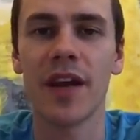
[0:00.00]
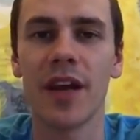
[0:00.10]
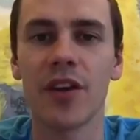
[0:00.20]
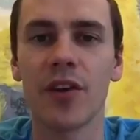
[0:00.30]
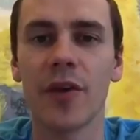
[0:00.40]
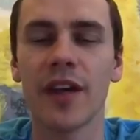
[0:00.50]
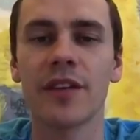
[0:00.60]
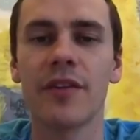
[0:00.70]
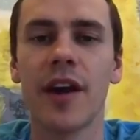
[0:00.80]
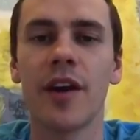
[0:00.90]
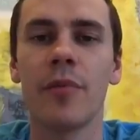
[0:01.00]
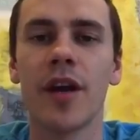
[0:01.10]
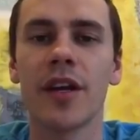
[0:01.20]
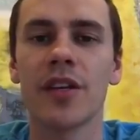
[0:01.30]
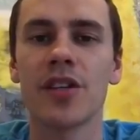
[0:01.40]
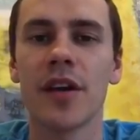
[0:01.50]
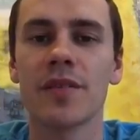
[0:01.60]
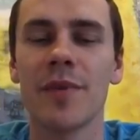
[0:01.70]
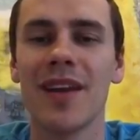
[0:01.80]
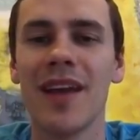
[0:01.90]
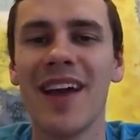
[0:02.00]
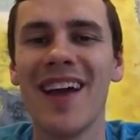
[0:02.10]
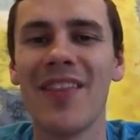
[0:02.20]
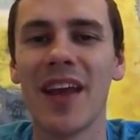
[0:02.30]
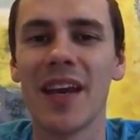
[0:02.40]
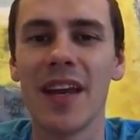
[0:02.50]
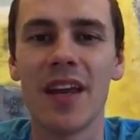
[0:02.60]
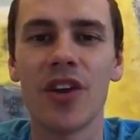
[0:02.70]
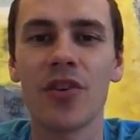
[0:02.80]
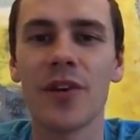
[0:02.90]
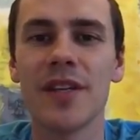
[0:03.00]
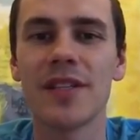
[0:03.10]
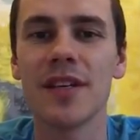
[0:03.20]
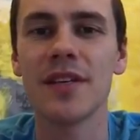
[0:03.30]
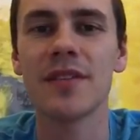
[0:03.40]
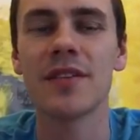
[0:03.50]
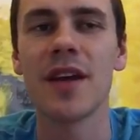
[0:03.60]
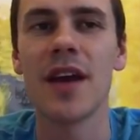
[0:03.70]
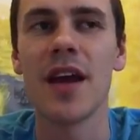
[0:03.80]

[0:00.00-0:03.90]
and corrective chiropractic adjustment, that it increases